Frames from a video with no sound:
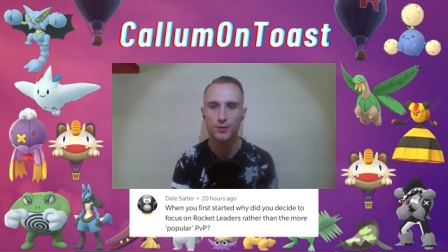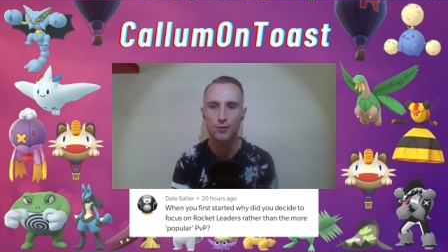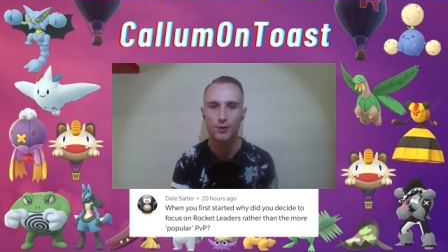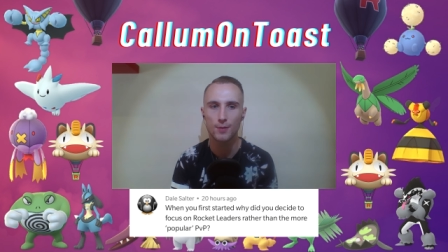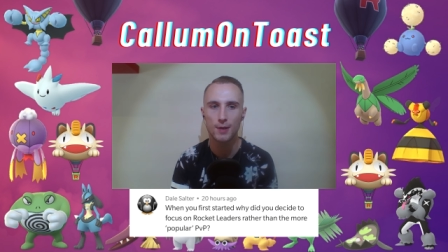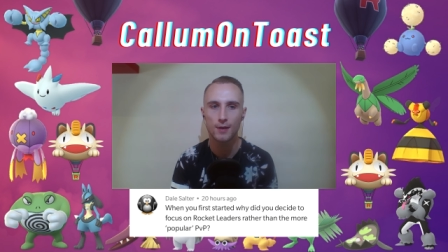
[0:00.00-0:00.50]

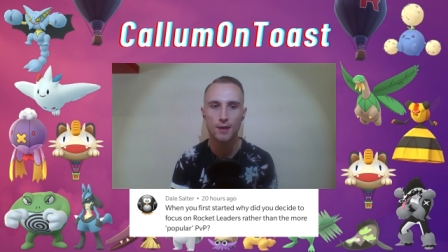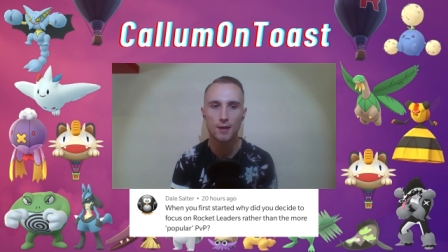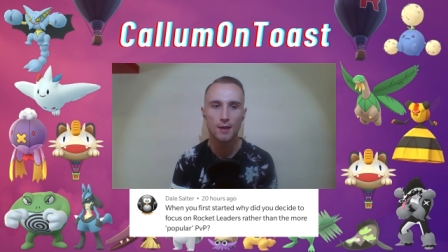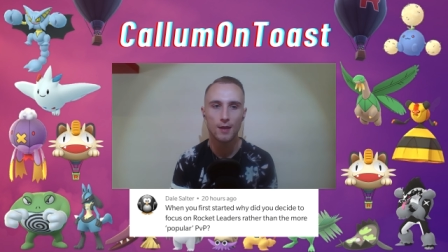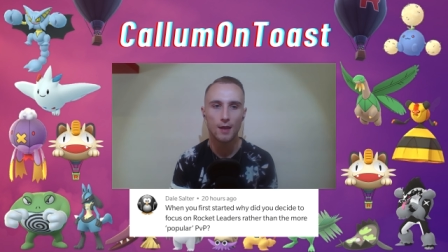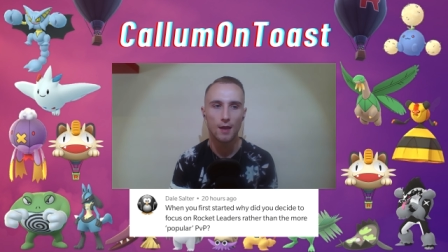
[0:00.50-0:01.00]
tournament.
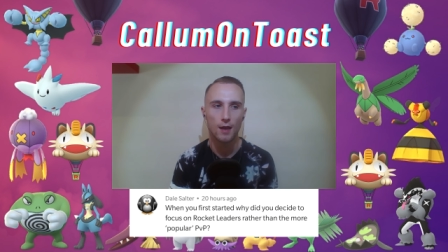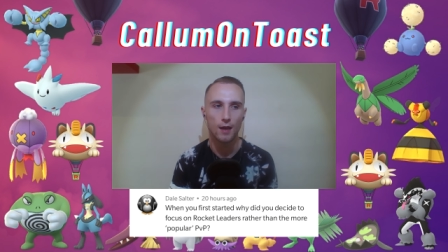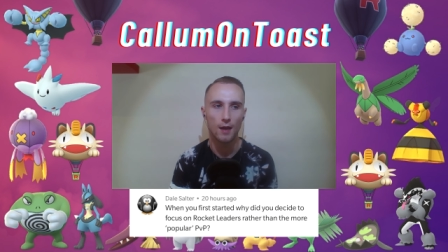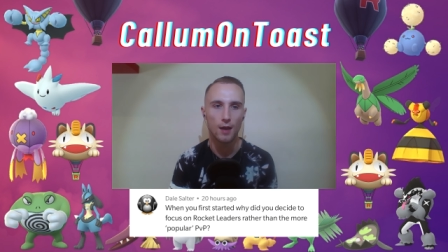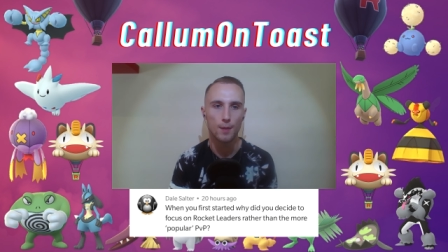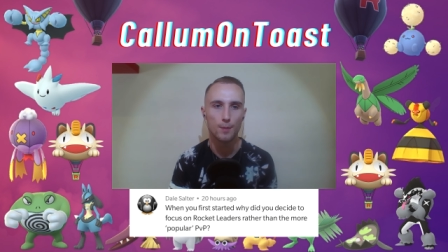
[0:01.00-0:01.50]

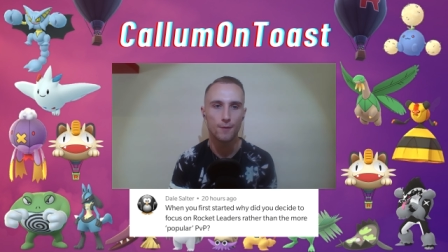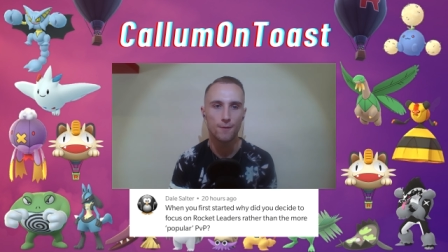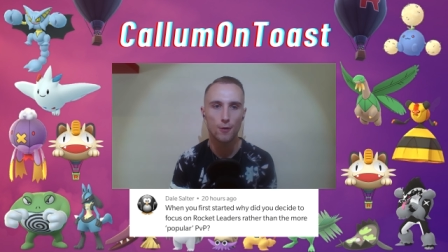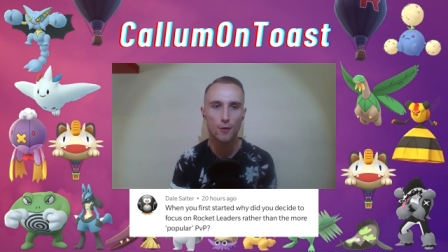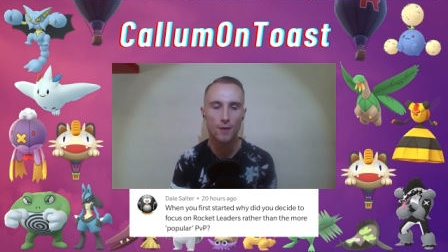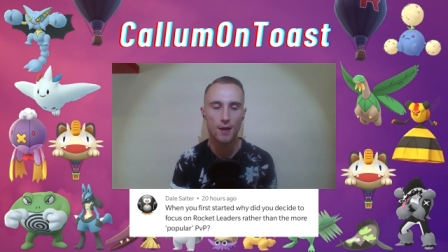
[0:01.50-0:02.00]

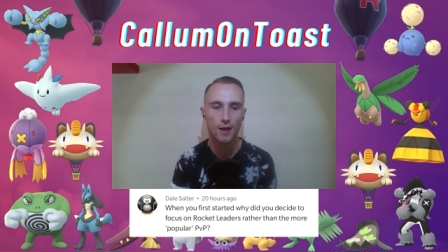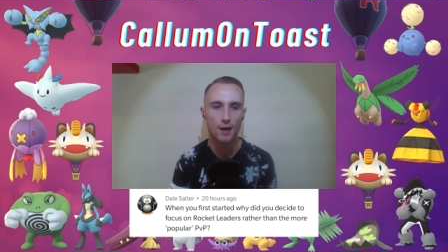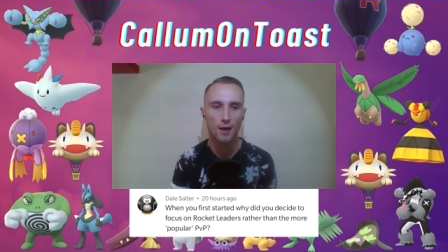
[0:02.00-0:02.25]
Before that